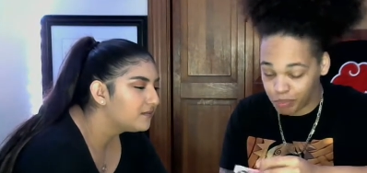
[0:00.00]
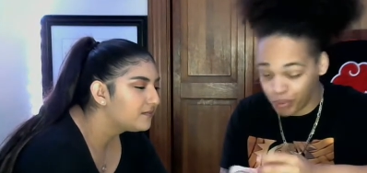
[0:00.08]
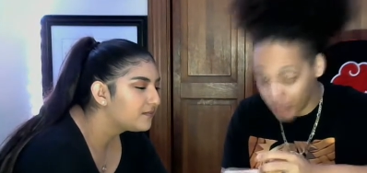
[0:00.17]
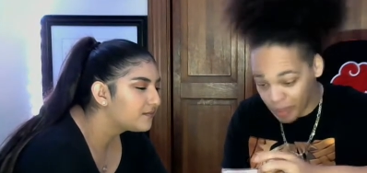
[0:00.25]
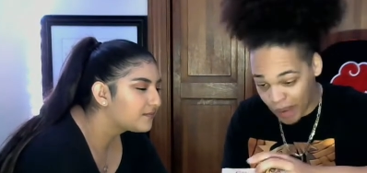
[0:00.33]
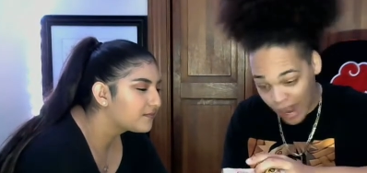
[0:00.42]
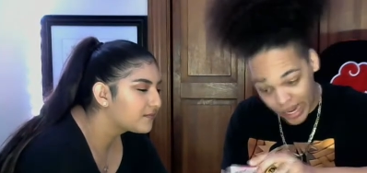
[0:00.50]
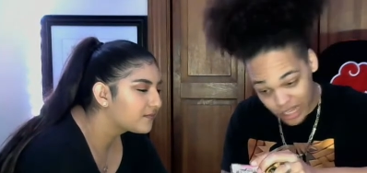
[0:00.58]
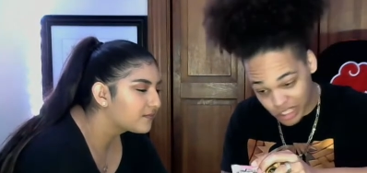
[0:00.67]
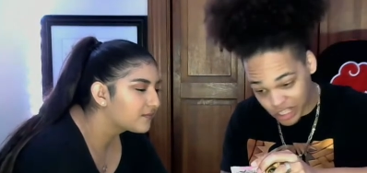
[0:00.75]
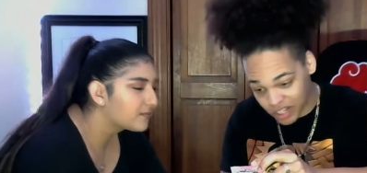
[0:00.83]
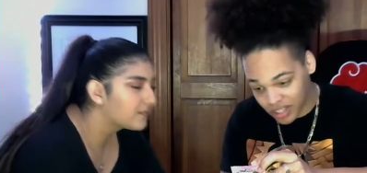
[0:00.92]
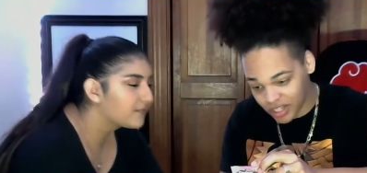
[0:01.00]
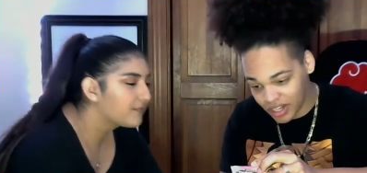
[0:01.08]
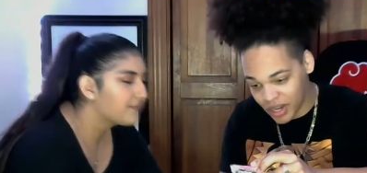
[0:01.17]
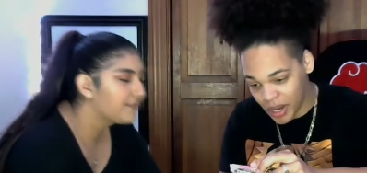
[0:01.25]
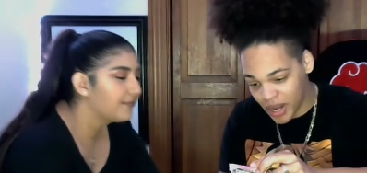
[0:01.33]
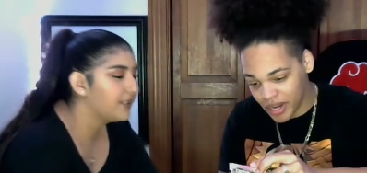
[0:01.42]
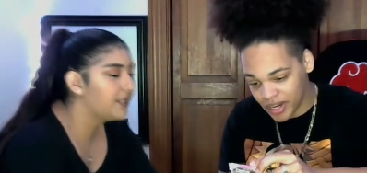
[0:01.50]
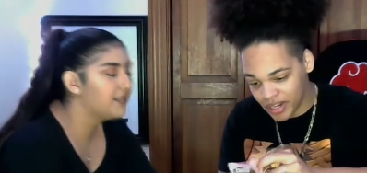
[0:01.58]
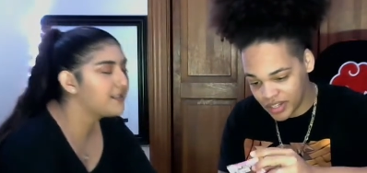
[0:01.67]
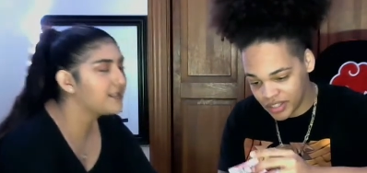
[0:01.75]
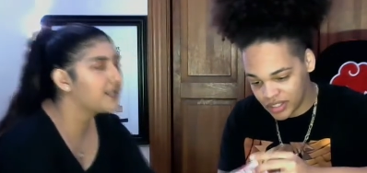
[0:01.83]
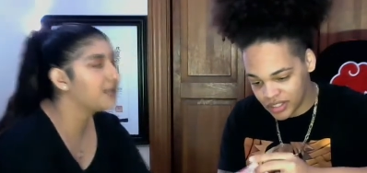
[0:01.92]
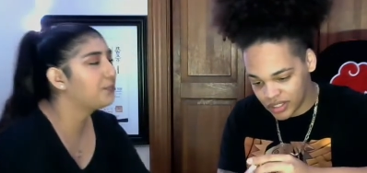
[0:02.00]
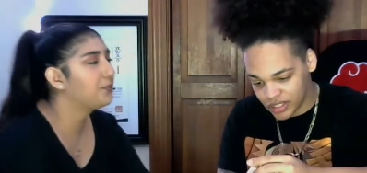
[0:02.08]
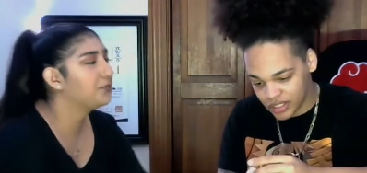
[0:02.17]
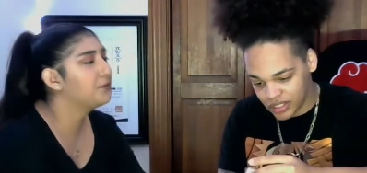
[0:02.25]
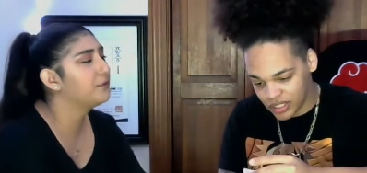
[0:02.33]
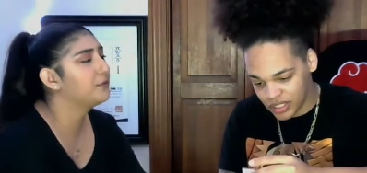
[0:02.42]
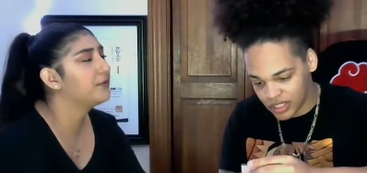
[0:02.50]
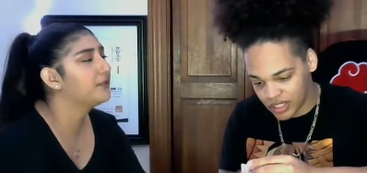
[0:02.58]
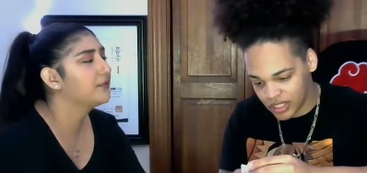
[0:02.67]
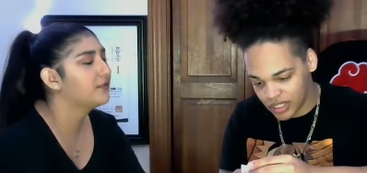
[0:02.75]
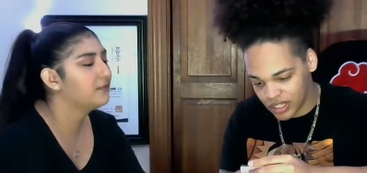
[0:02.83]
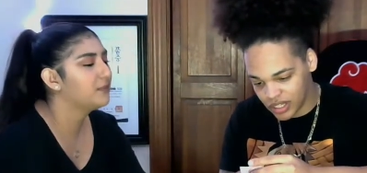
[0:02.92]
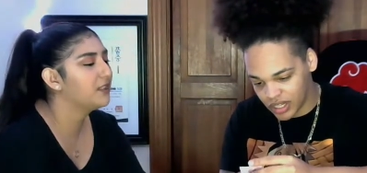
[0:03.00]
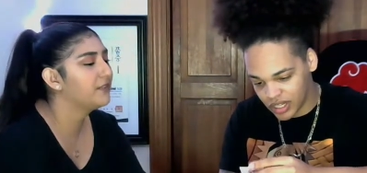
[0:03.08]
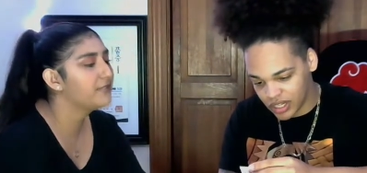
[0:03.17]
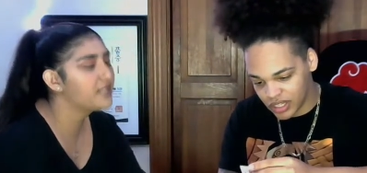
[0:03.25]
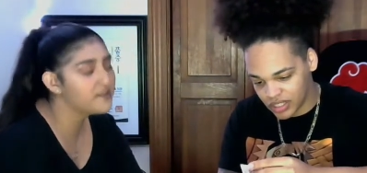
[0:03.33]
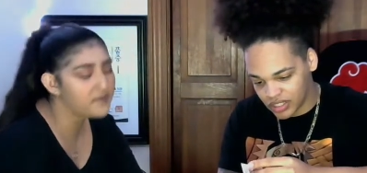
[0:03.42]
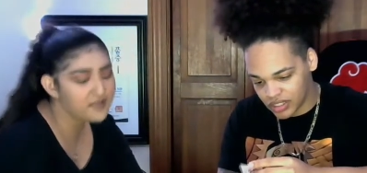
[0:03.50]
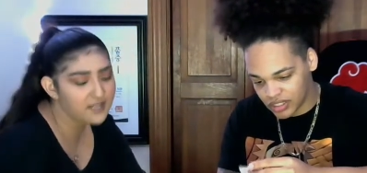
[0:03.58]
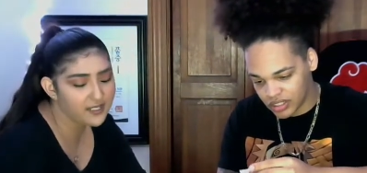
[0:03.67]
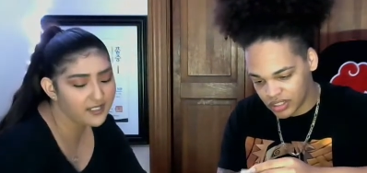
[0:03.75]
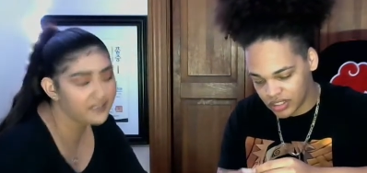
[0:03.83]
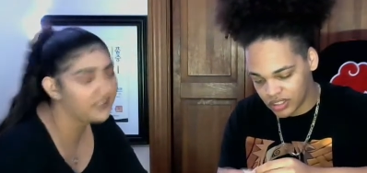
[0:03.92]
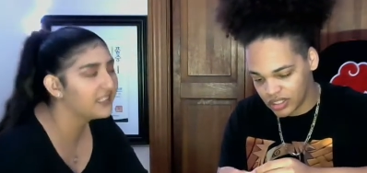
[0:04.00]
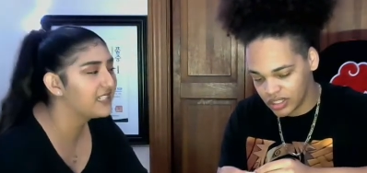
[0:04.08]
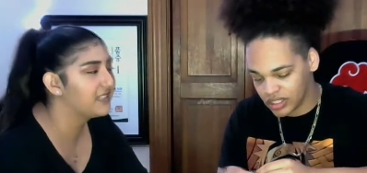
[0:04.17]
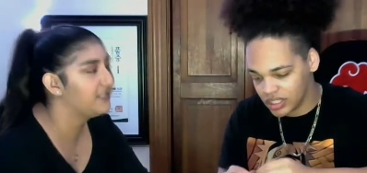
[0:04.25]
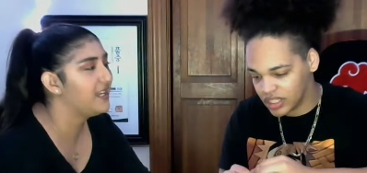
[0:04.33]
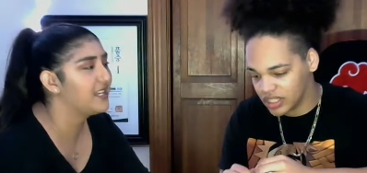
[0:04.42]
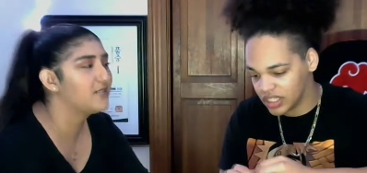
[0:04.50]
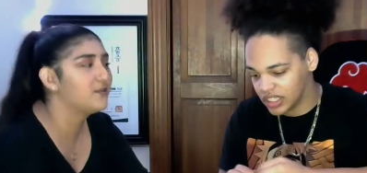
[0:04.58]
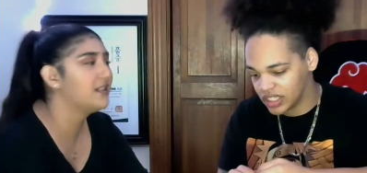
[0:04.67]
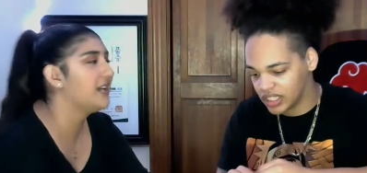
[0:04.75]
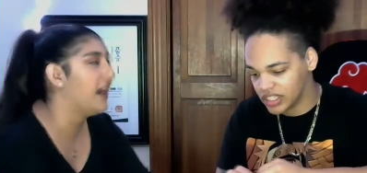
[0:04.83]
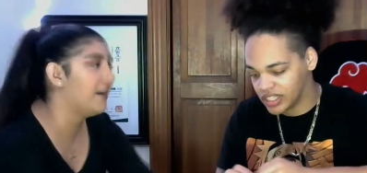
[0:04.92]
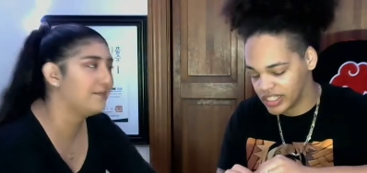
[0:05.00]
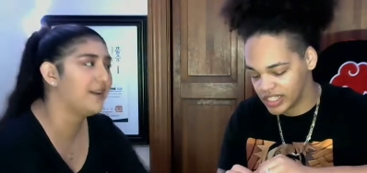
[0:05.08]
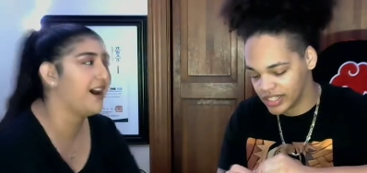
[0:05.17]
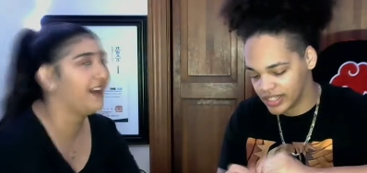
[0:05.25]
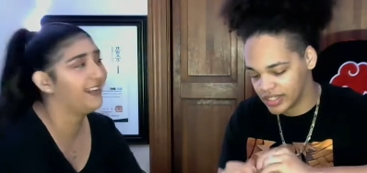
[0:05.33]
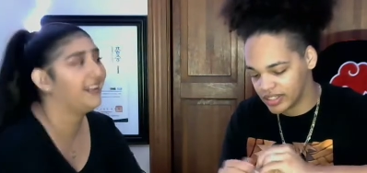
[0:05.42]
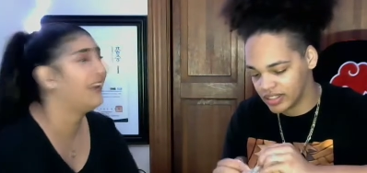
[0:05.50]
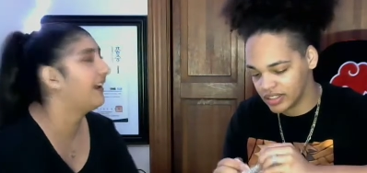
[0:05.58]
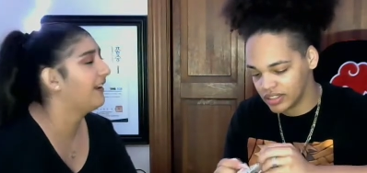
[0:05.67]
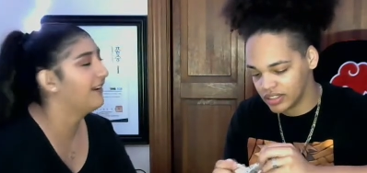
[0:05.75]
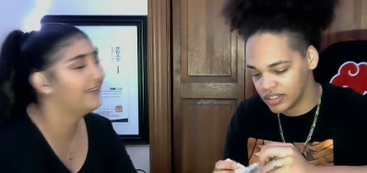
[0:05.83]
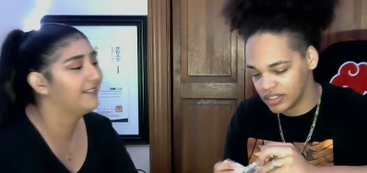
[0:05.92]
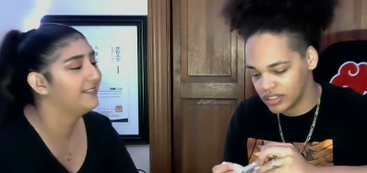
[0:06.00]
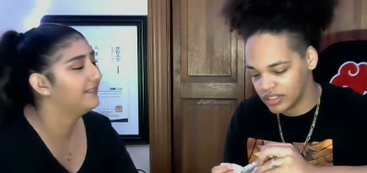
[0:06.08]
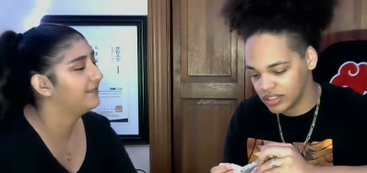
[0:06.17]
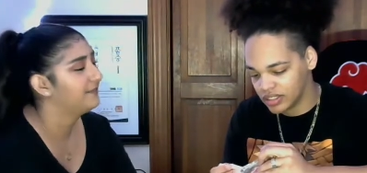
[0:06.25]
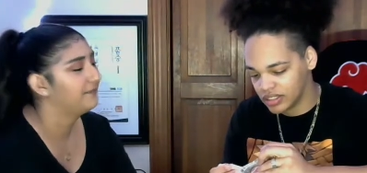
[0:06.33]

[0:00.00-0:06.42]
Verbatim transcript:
Speaker 1: It's pretty packaging.
Speaker 2: It looks like a prune. But if it smells anything like the last one, I'm not eating it.